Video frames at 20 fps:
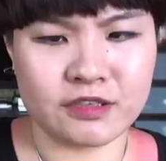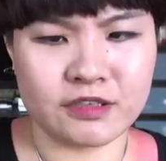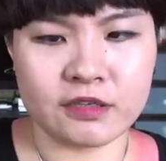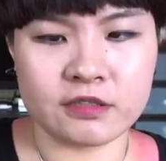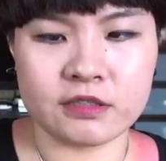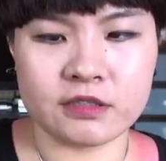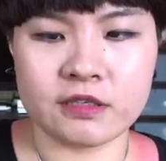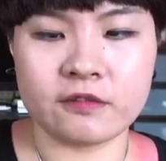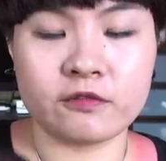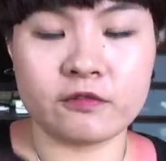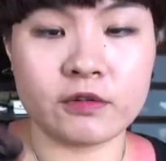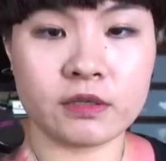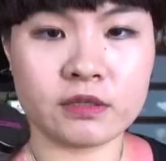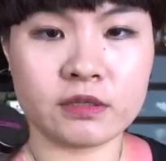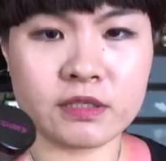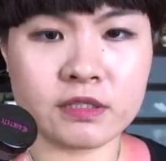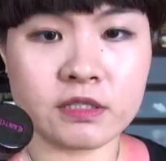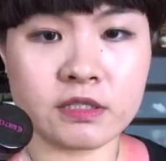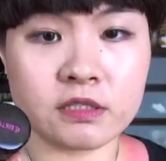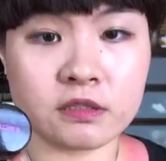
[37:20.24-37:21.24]
is different.
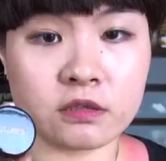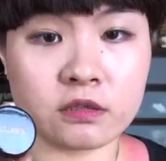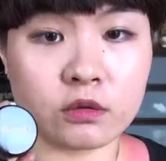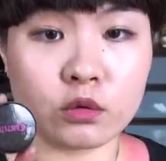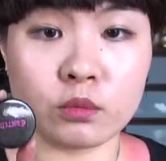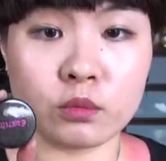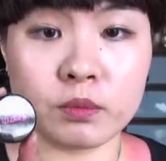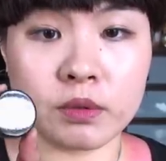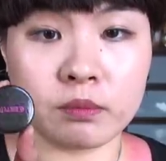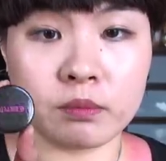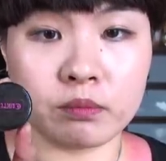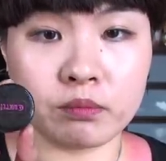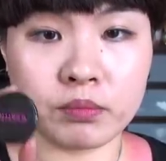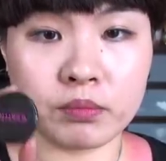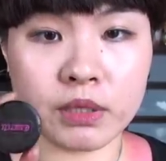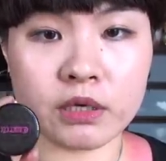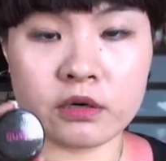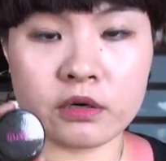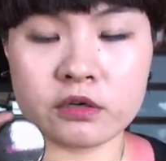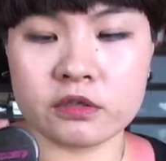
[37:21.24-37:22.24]
This is a little bit
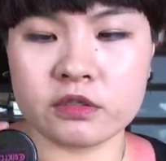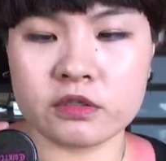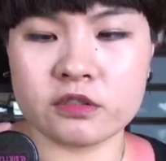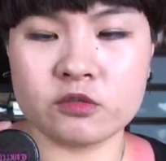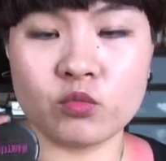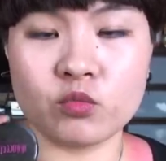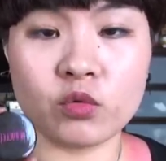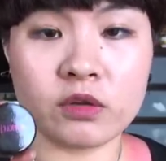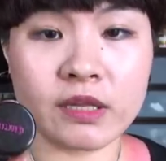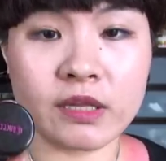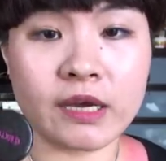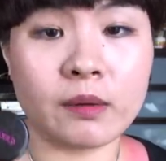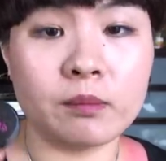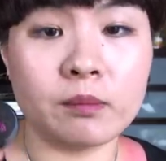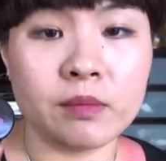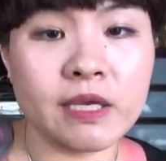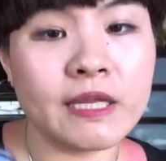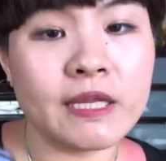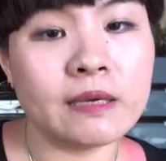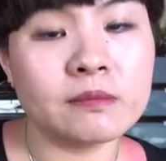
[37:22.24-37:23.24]
bigger. This is more like a
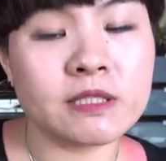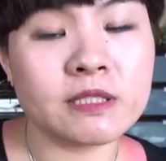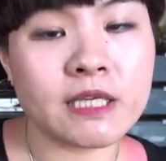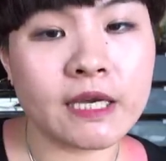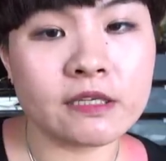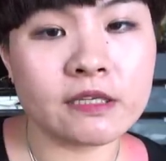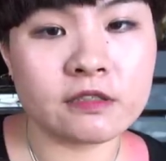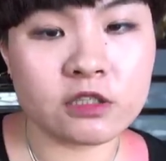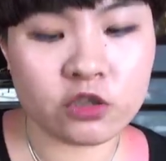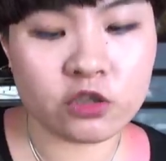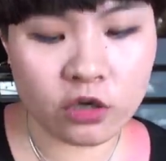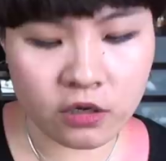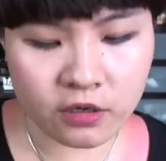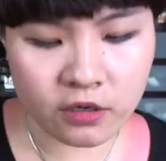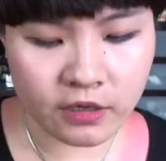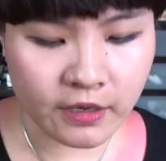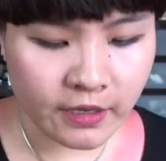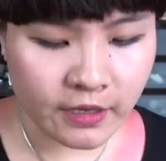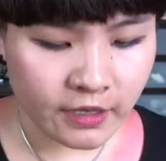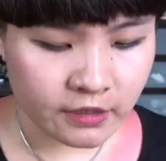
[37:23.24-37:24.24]
medium-sized
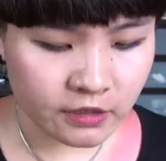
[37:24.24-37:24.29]
jar.